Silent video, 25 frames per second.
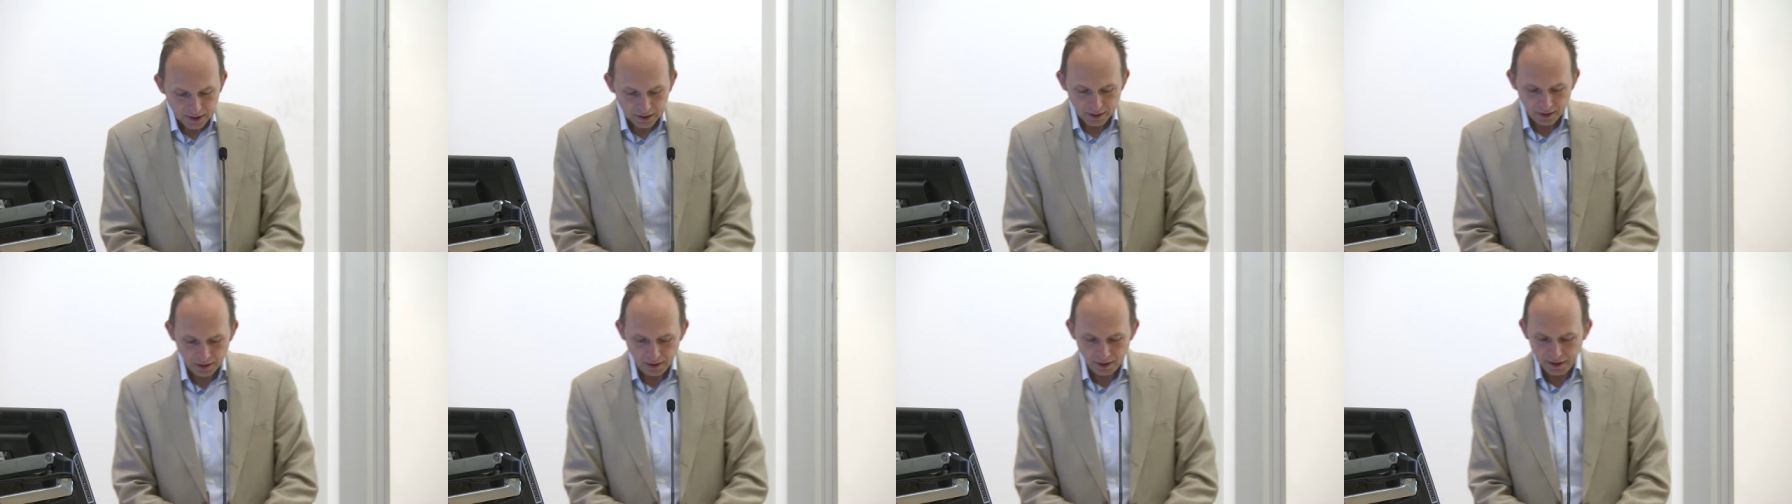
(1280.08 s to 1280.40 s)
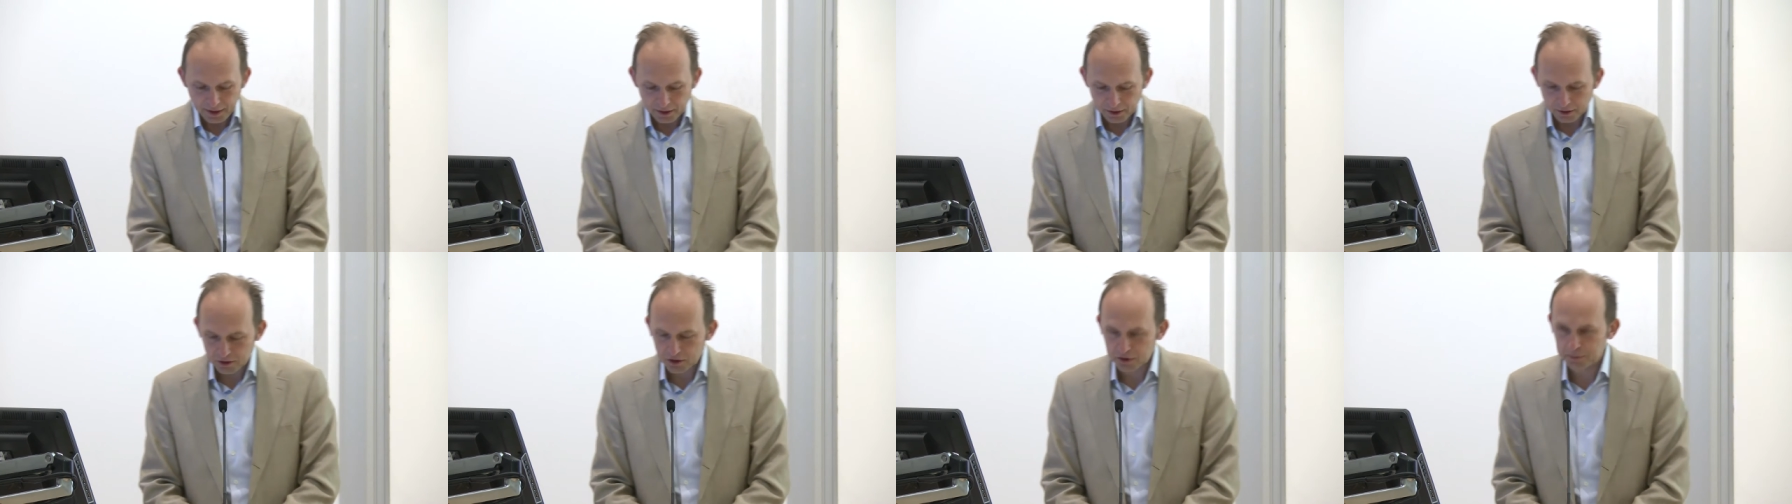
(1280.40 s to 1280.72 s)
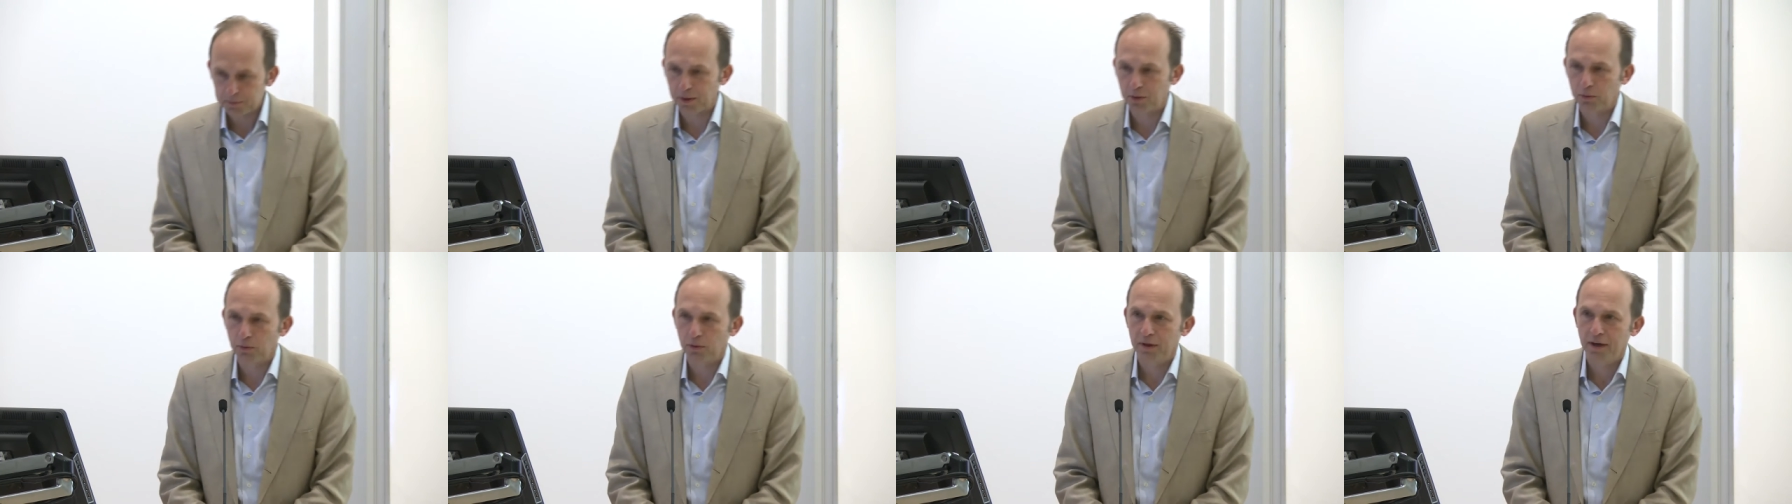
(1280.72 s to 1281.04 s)
leaders,
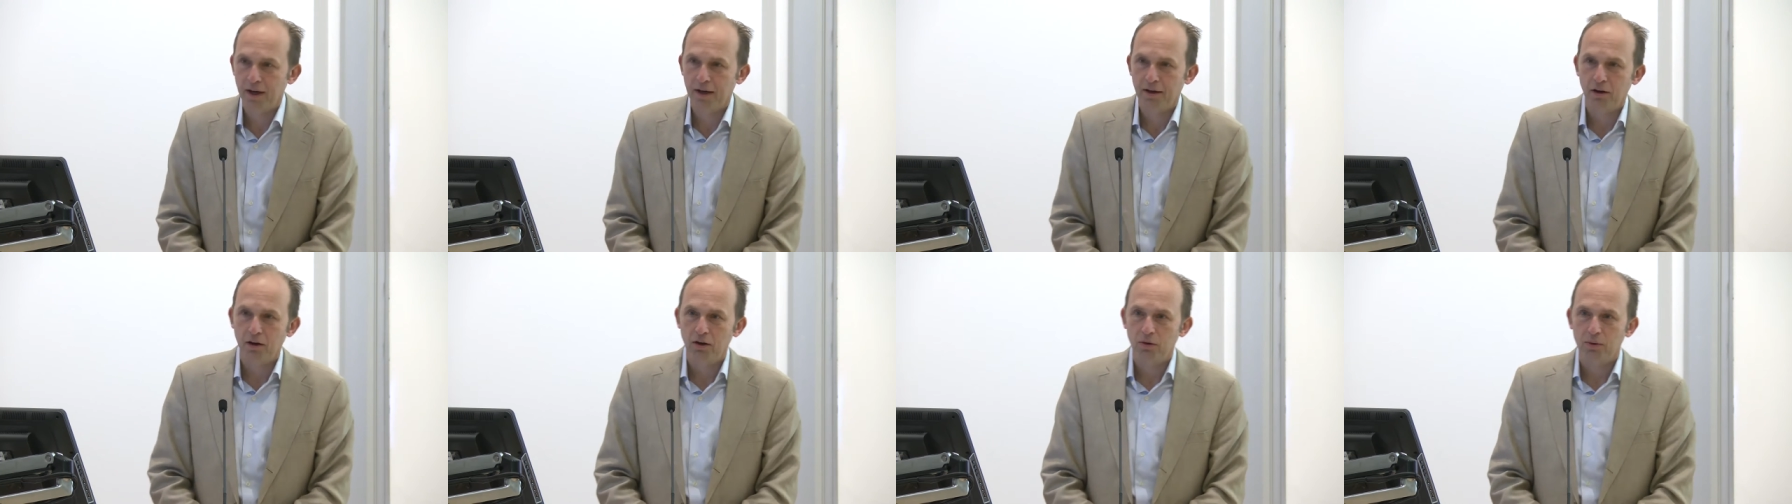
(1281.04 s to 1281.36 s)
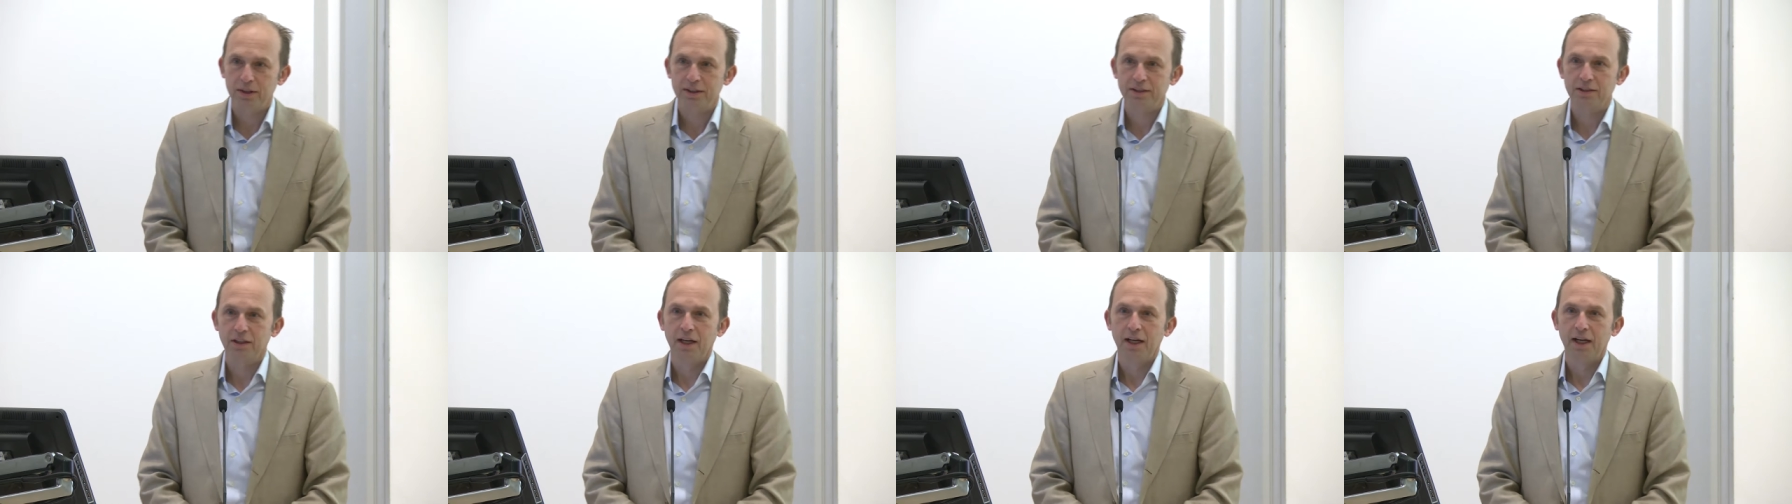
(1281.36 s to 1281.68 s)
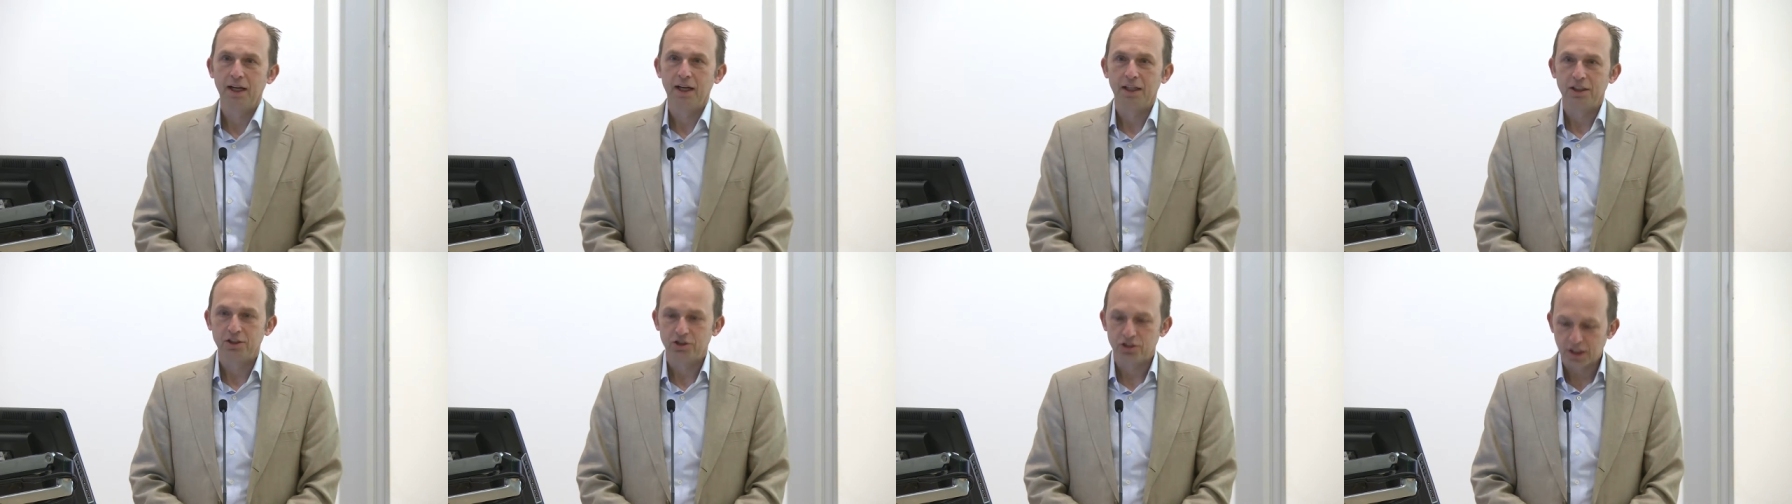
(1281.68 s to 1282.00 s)
but were not always
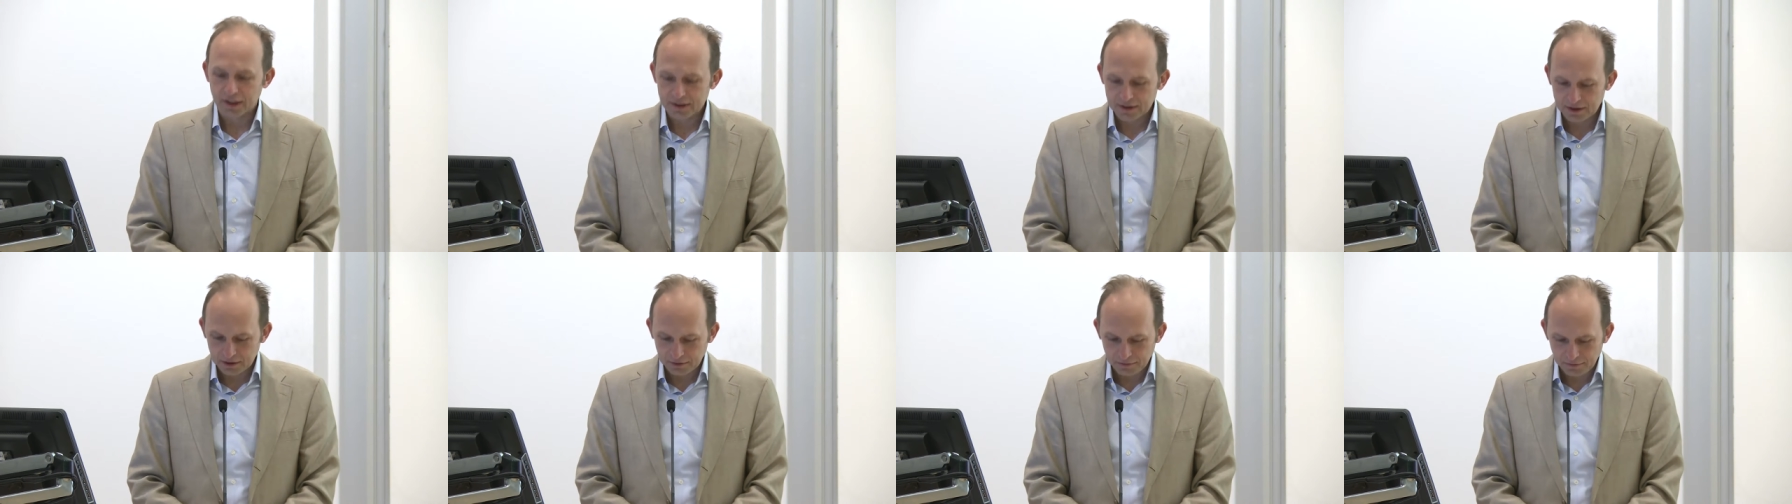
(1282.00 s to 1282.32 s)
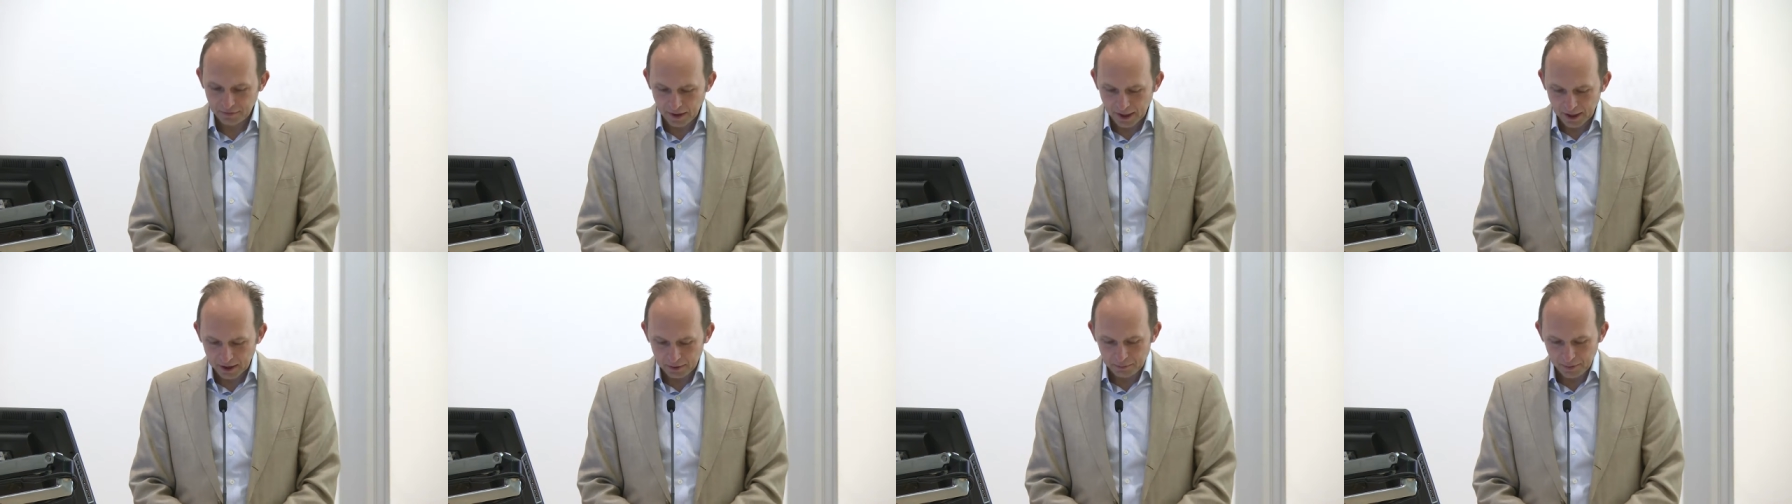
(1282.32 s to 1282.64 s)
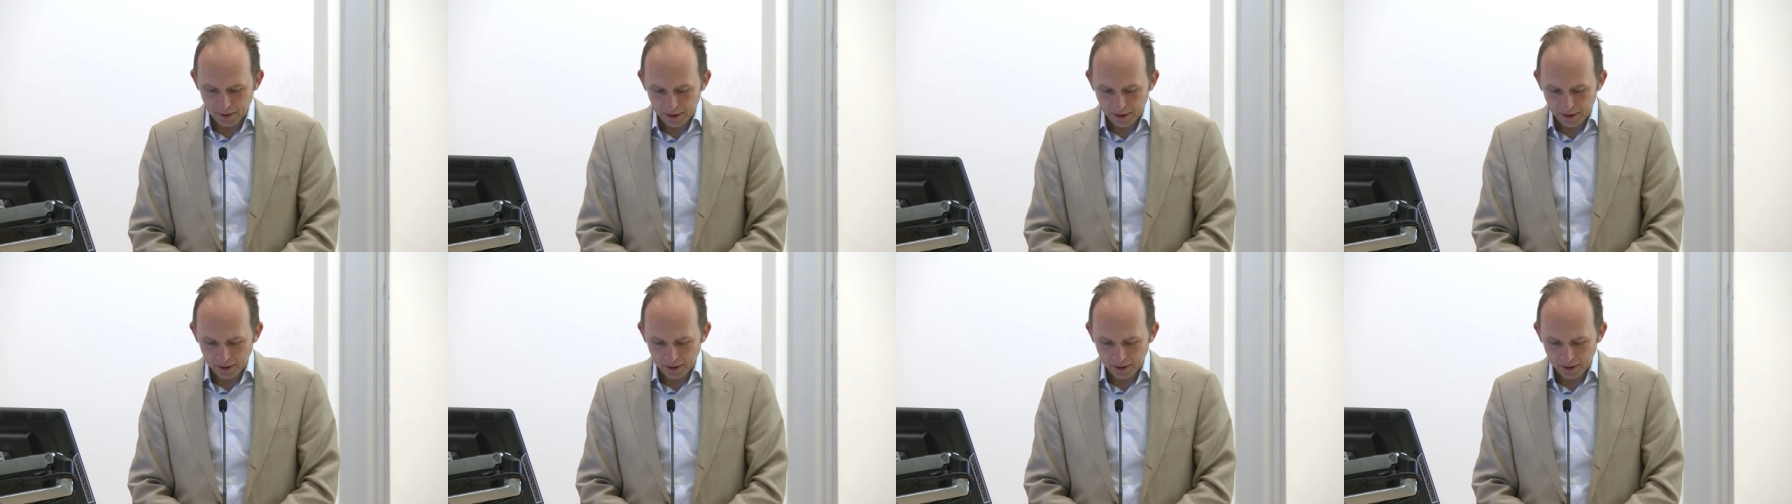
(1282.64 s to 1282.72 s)
justified